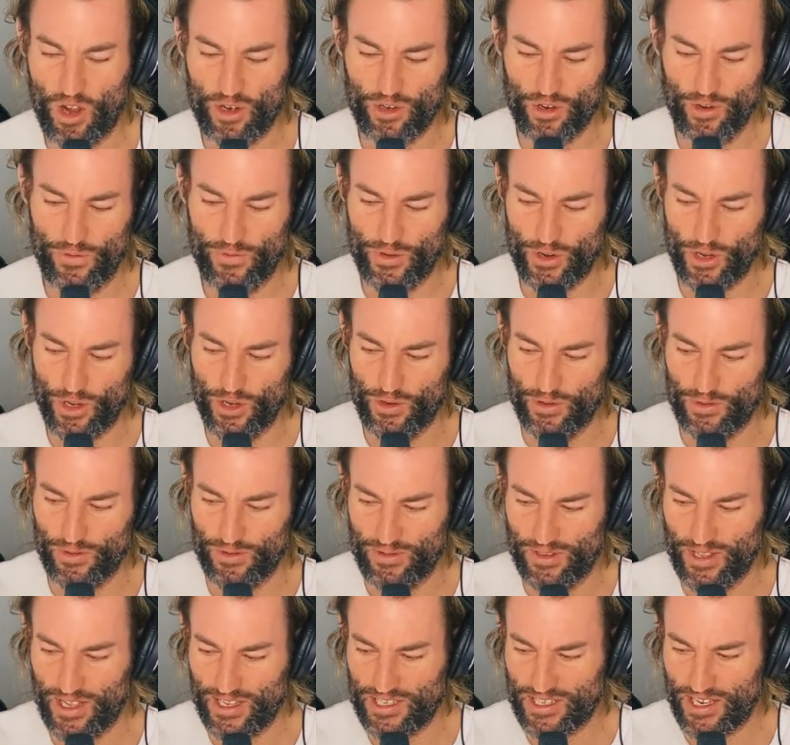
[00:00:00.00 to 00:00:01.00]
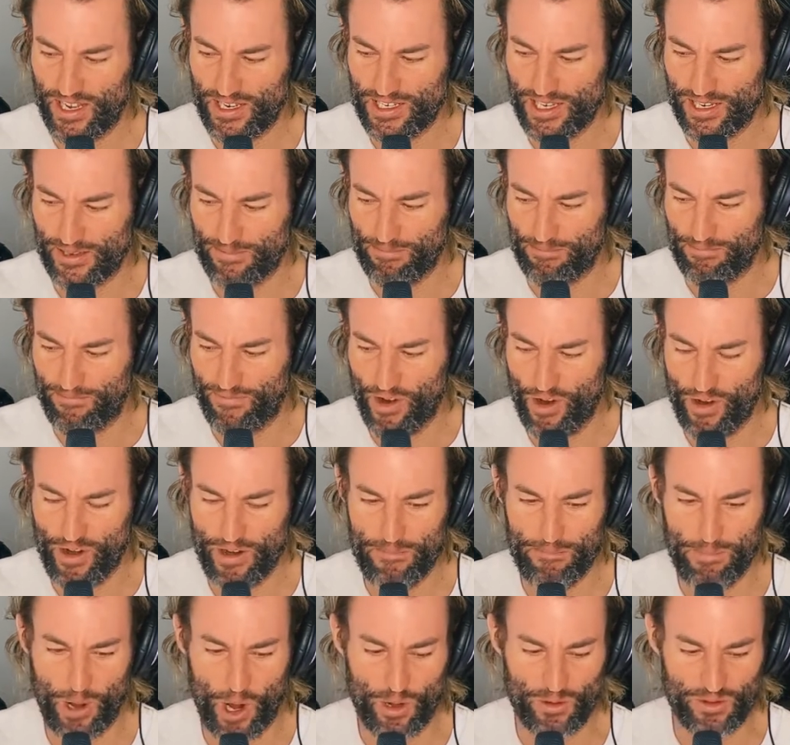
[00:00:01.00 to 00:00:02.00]
Oh, good for you. That's a
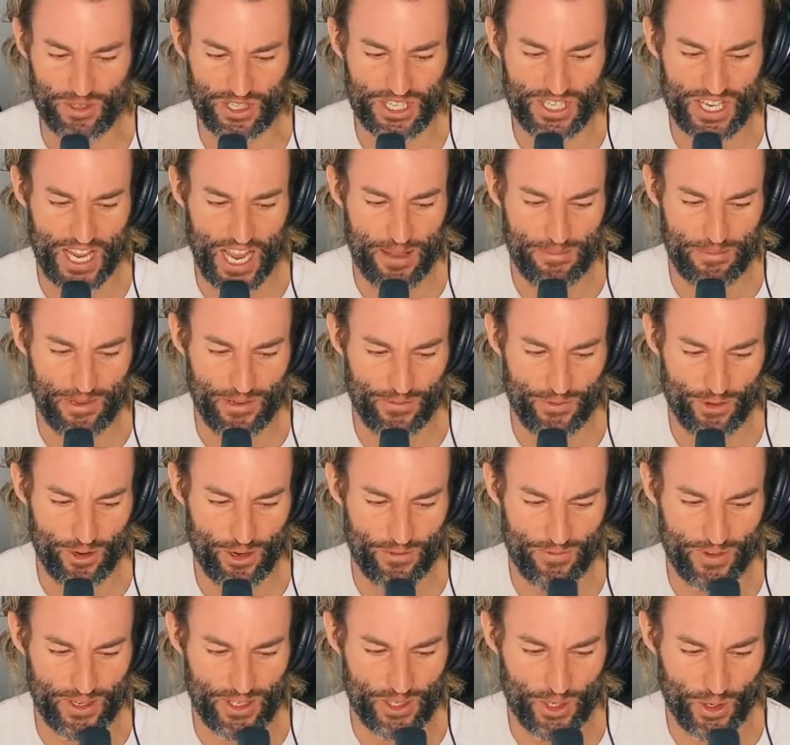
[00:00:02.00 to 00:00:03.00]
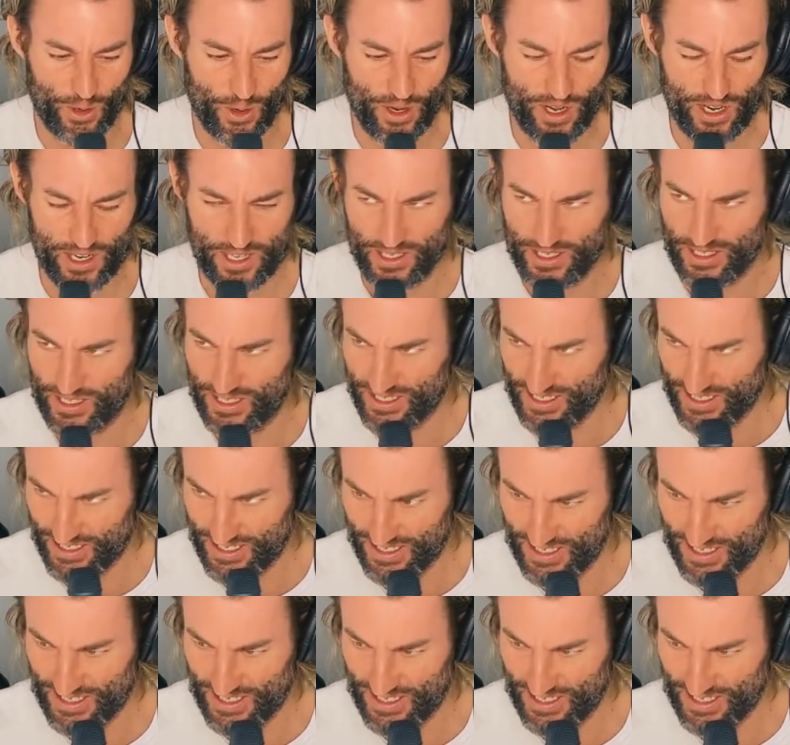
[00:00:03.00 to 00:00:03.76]
very bold statement for a Victorian.